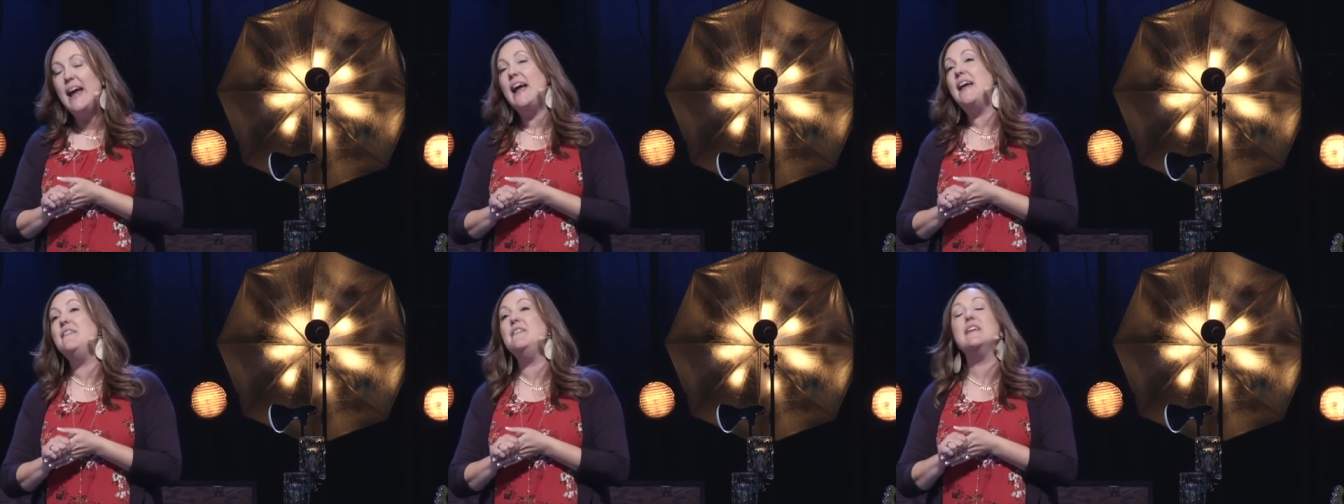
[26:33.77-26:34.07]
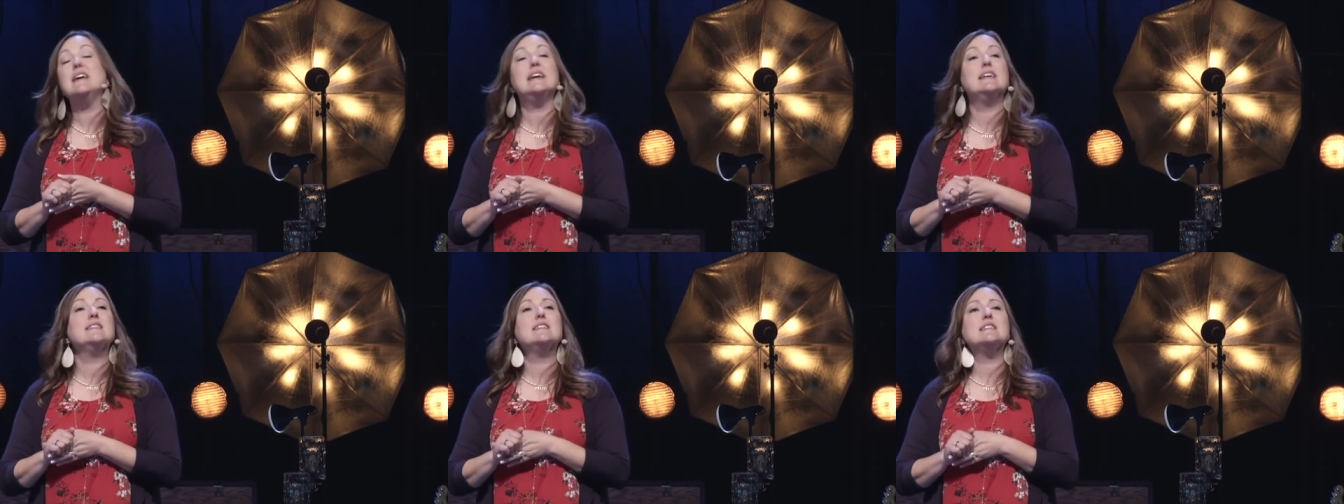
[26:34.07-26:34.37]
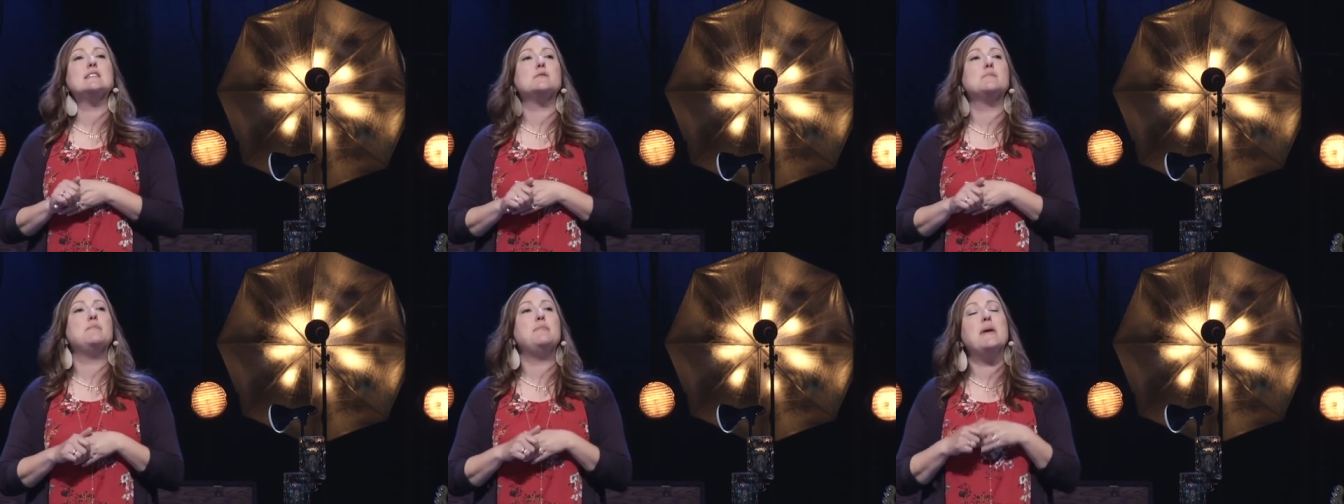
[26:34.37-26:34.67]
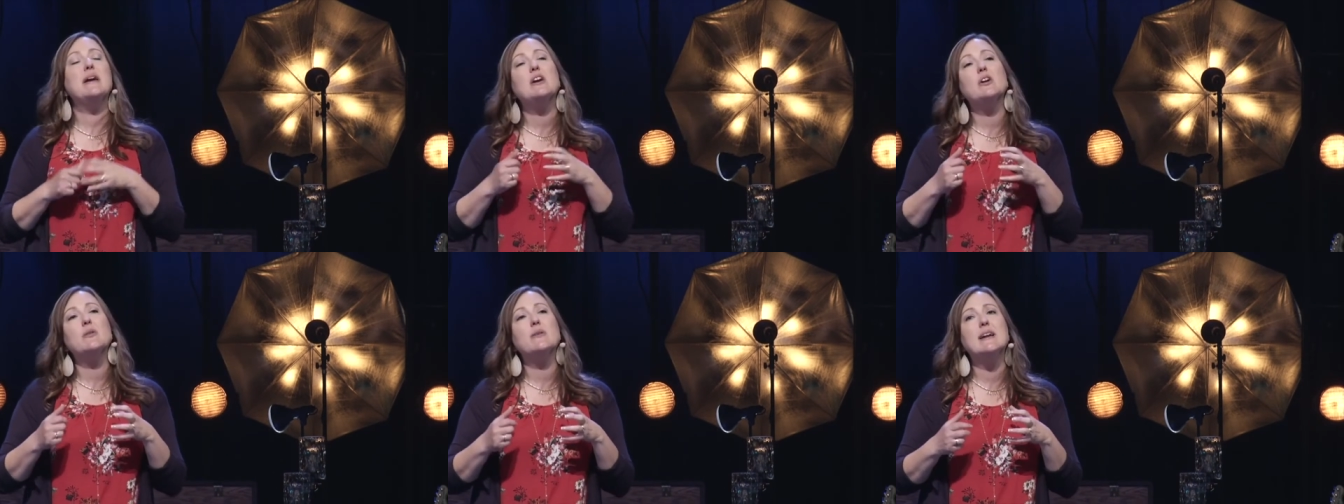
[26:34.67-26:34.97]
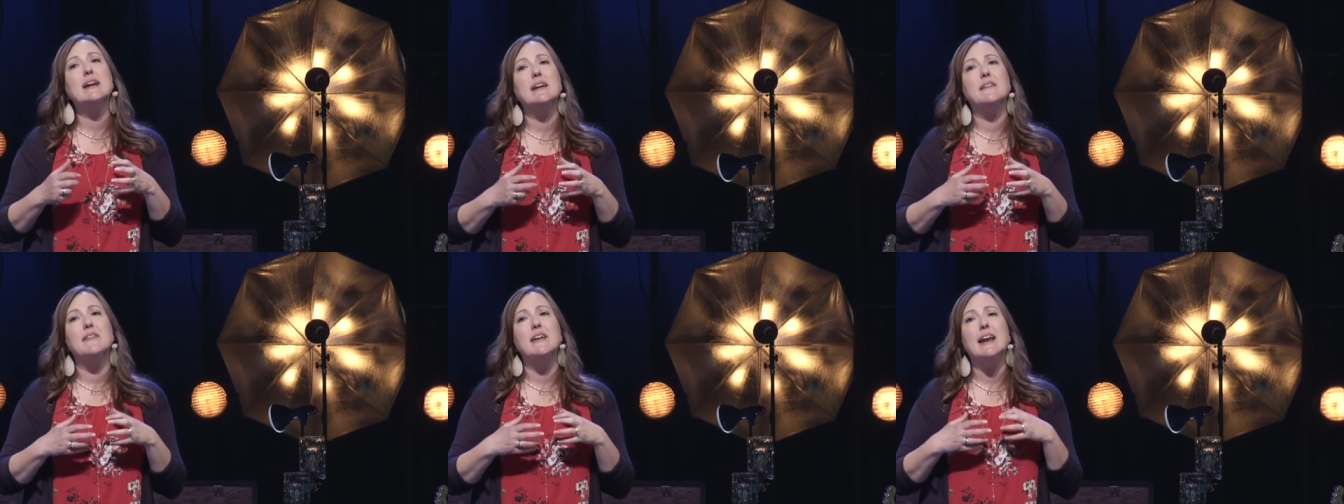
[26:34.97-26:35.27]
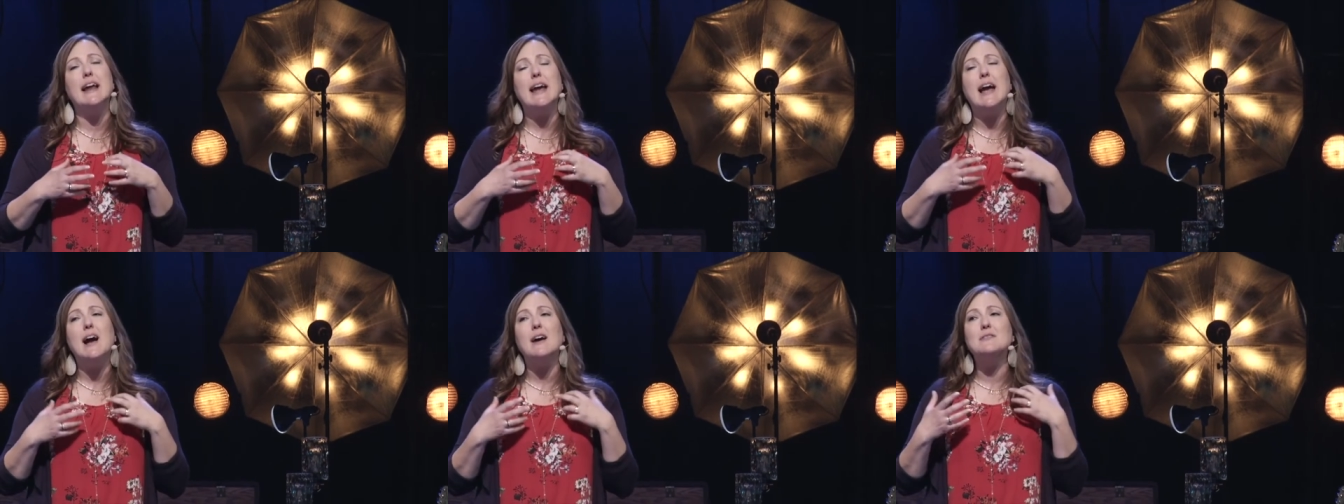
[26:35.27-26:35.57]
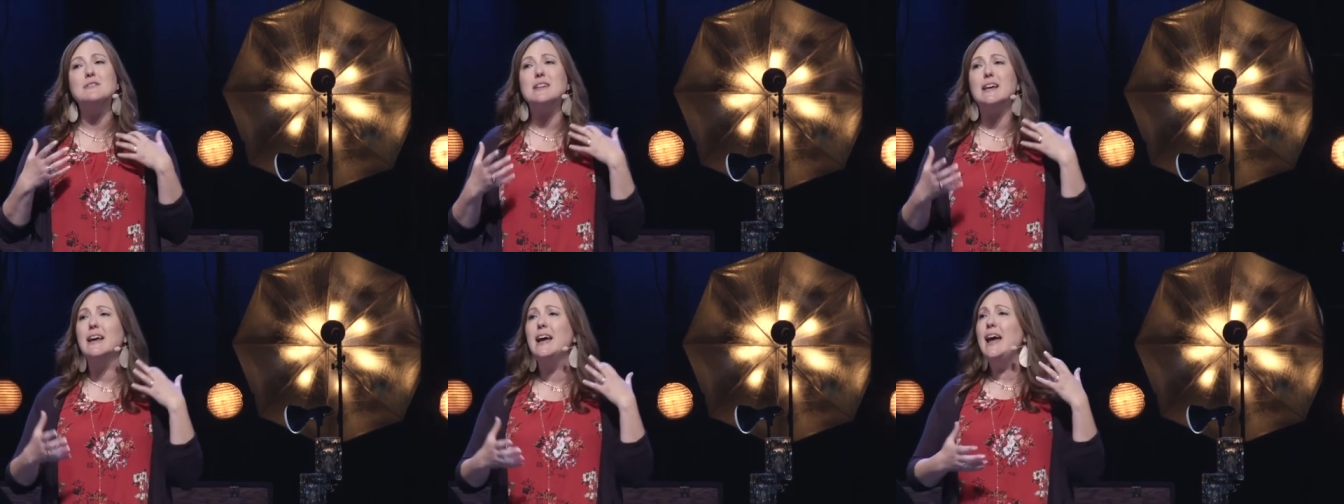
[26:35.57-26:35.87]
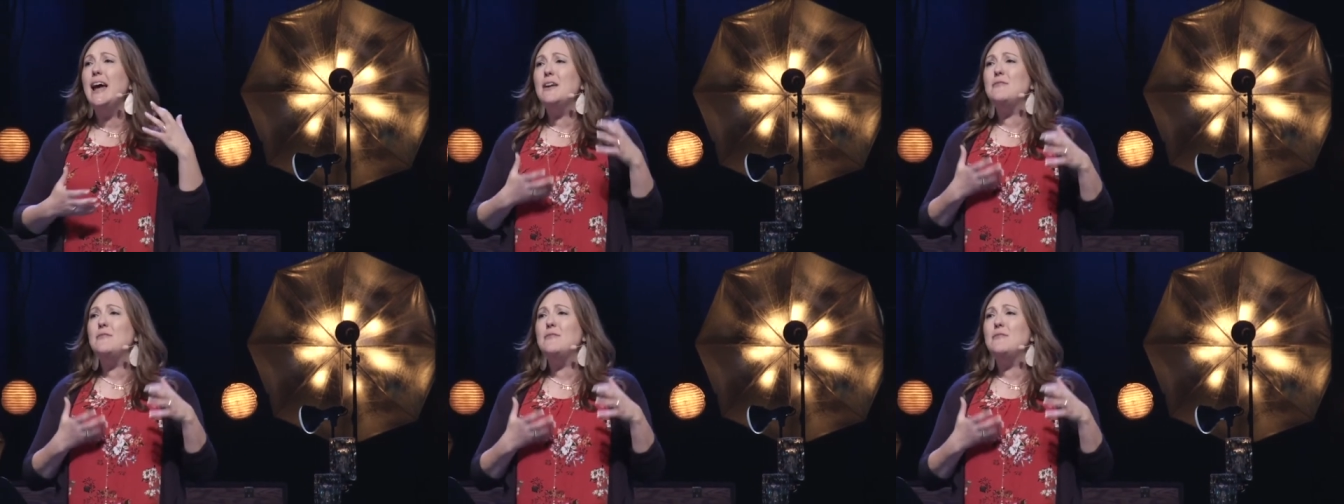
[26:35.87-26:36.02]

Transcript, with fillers: And the endless bickering that I have to,